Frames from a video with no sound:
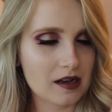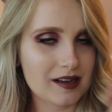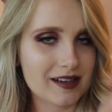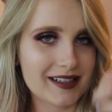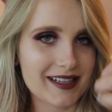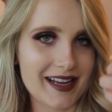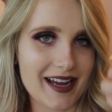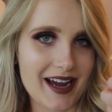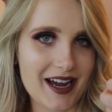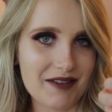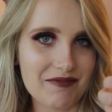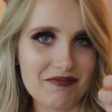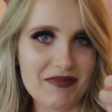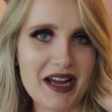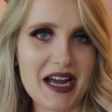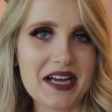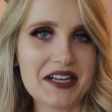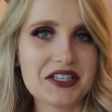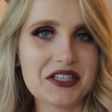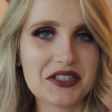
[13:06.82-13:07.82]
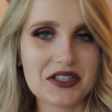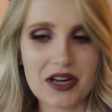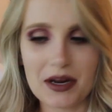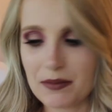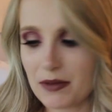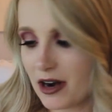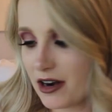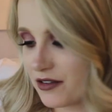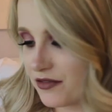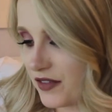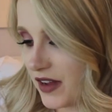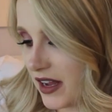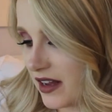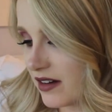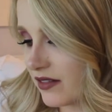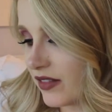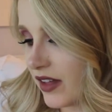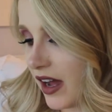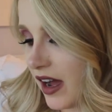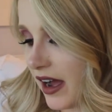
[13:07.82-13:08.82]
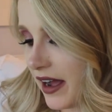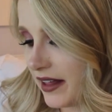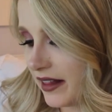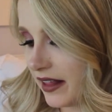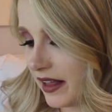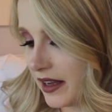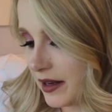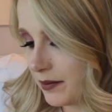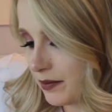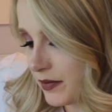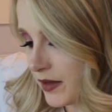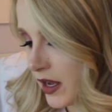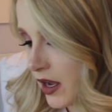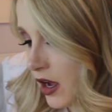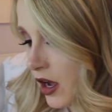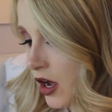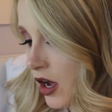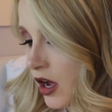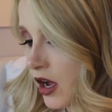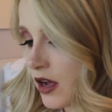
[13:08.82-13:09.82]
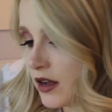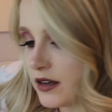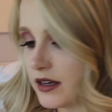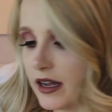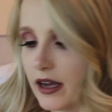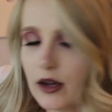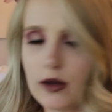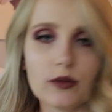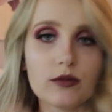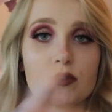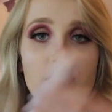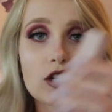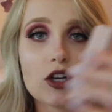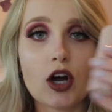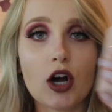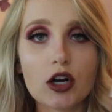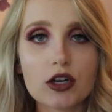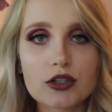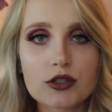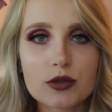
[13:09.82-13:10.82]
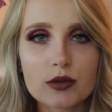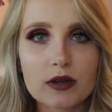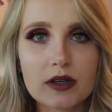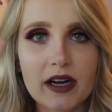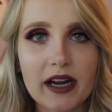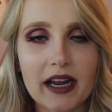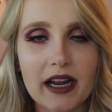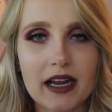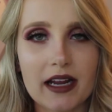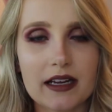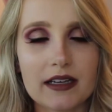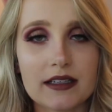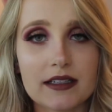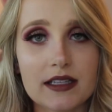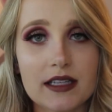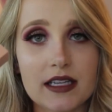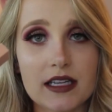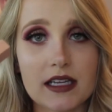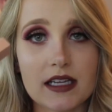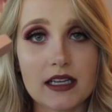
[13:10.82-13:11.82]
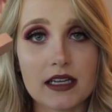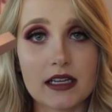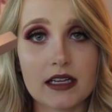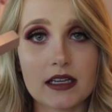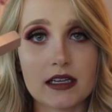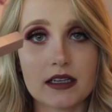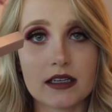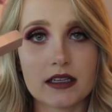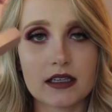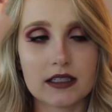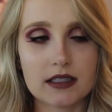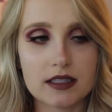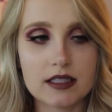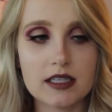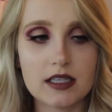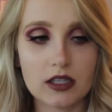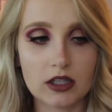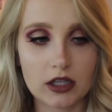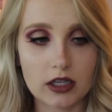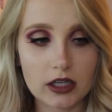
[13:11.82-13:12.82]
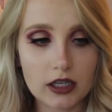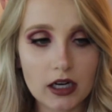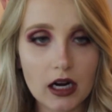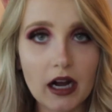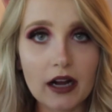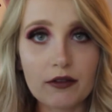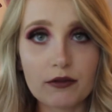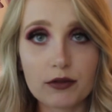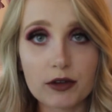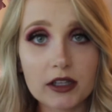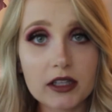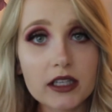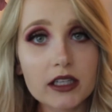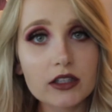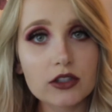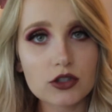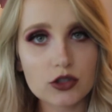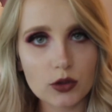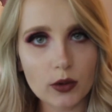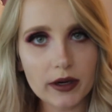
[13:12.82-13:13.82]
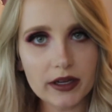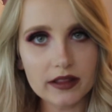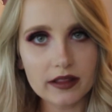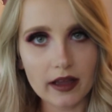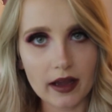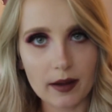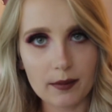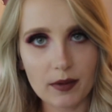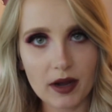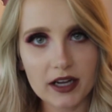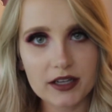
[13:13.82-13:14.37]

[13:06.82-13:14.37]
Yeah, I'm not a fan of the highlight. Now, the contour and the concealer, I really enjoyed them.